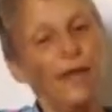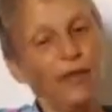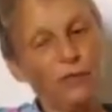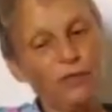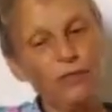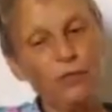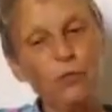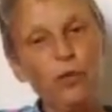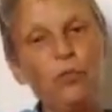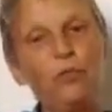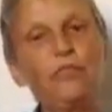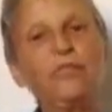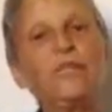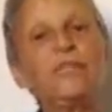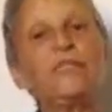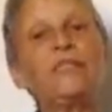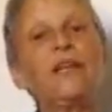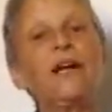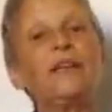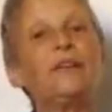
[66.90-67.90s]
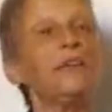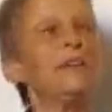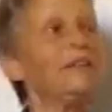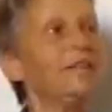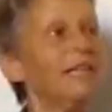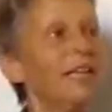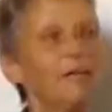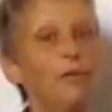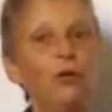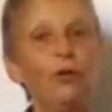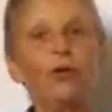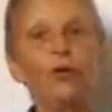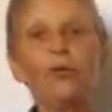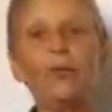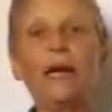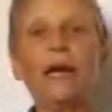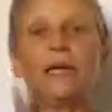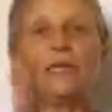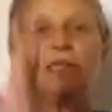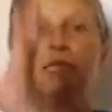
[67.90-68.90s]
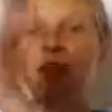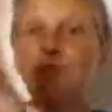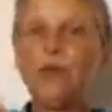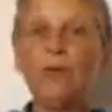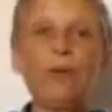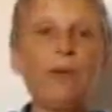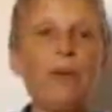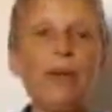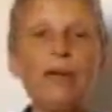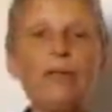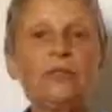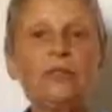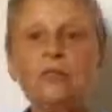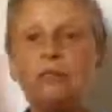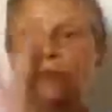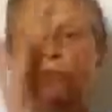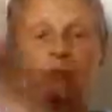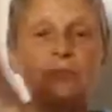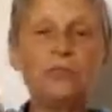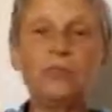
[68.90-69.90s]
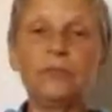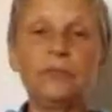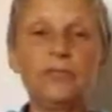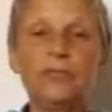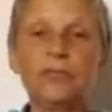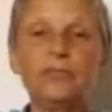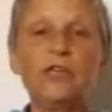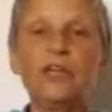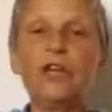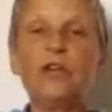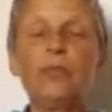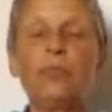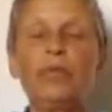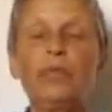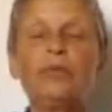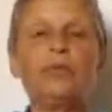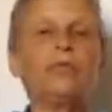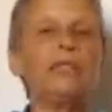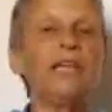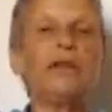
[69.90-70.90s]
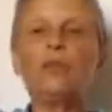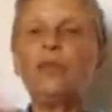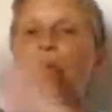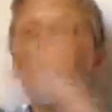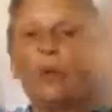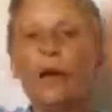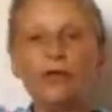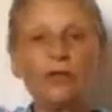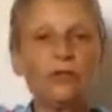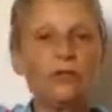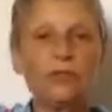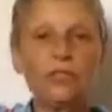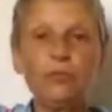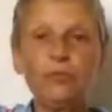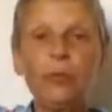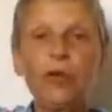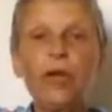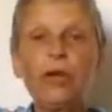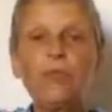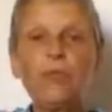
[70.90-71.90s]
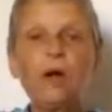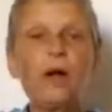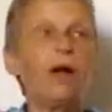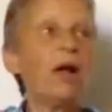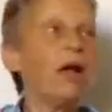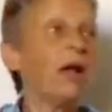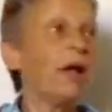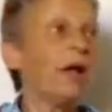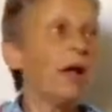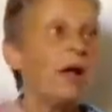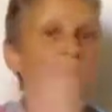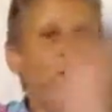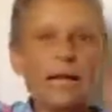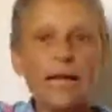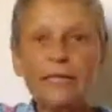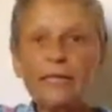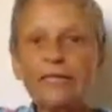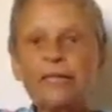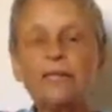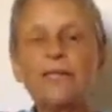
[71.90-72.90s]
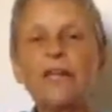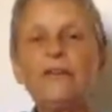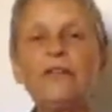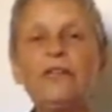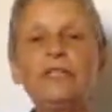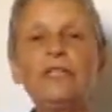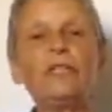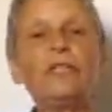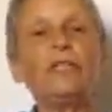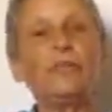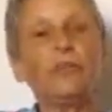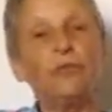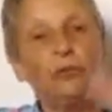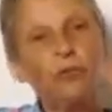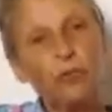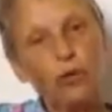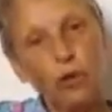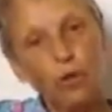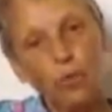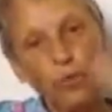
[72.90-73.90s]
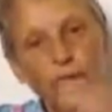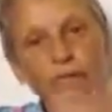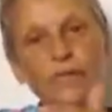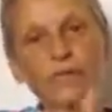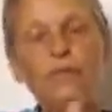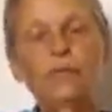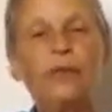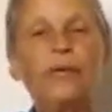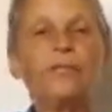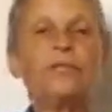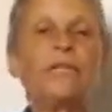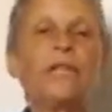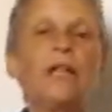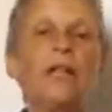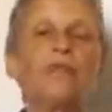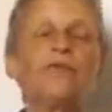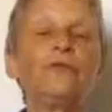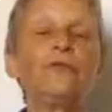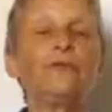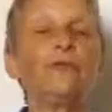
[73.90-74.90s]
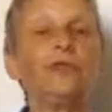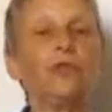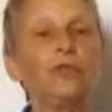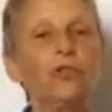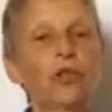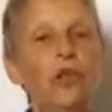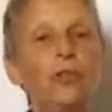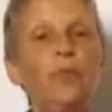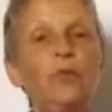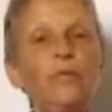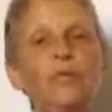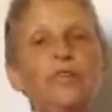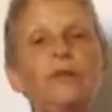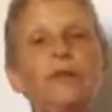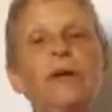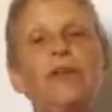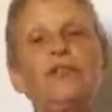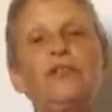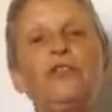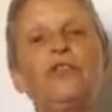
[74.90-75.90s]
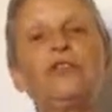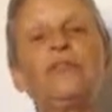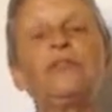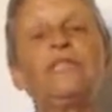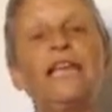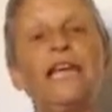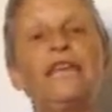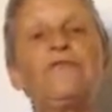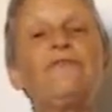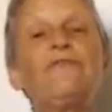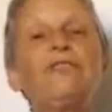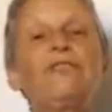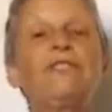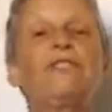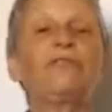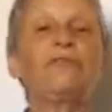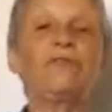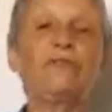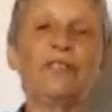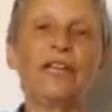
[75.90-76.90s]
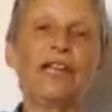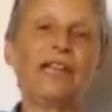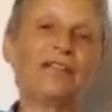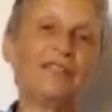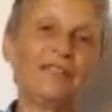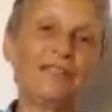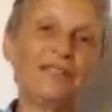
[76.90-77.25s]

That was the moment I started, never looked back, never went back to the therapist, never went back to the diploma, cancelled everything, committed myself to interpreting my dreams every single day.